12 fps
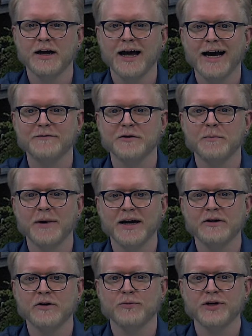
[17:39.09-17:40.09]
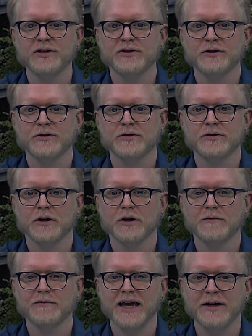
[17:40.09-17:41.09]
after minor breaches
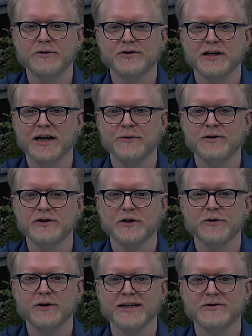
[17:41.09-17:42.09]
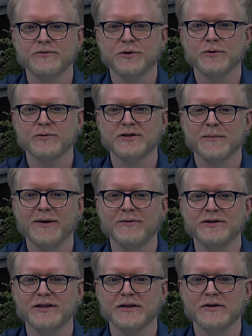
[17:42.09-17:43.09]
of carers' allowance earnings rules
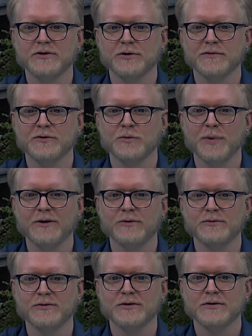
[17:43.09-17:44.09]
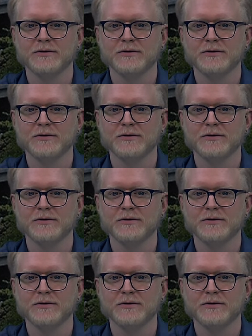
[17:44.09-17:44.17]
amounting to a few pounds.